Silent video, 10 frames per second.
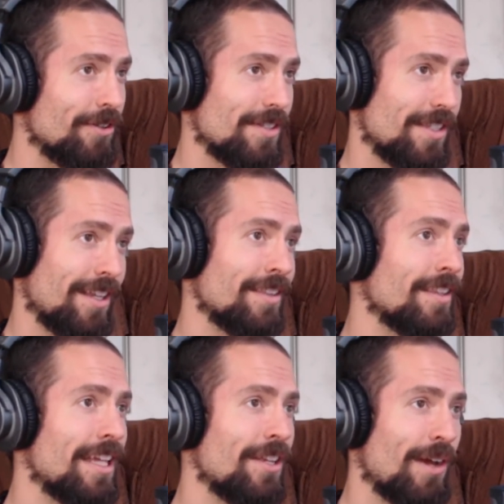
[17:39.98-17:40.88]

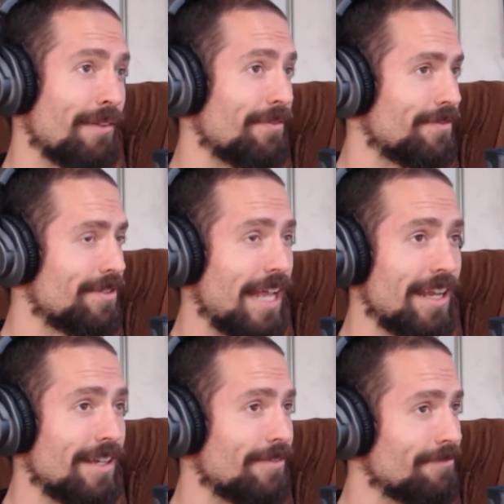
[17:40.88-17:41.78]
Suddenly you have
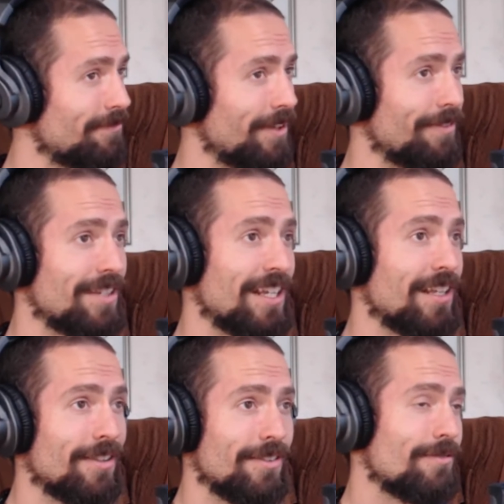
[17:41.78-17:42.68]
10,
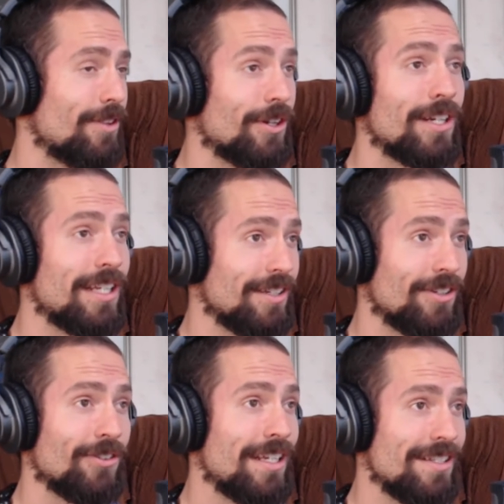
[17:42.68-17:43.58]
15, 30
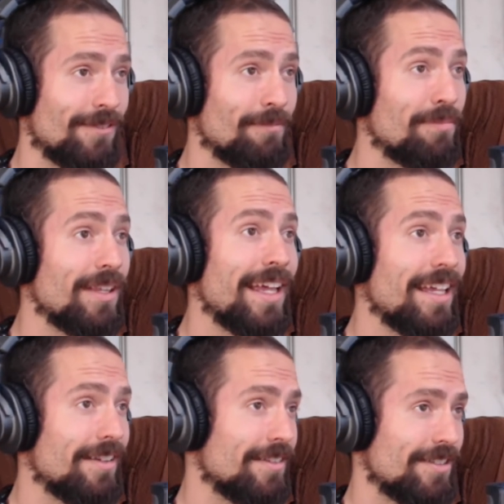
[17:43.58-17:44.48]
degrees of
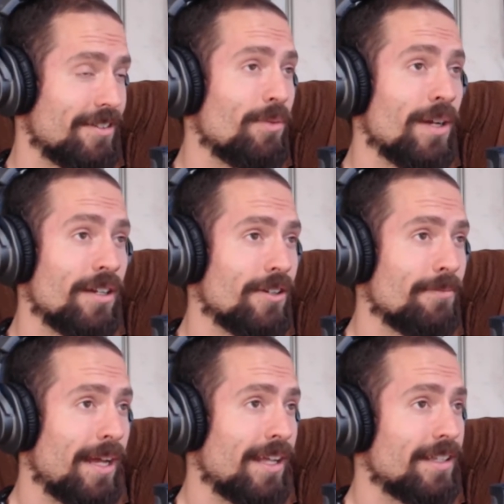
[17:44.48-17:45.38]
play to where your
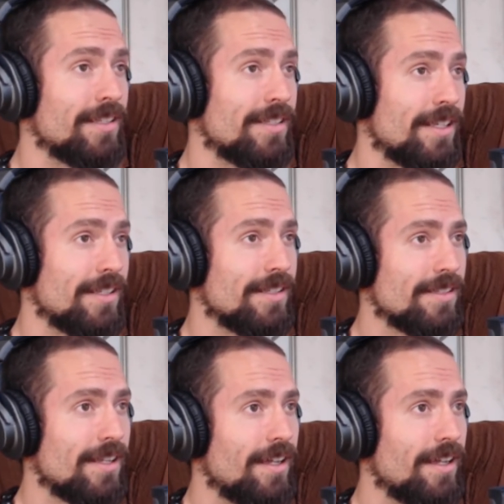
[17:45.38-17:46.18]
balance is.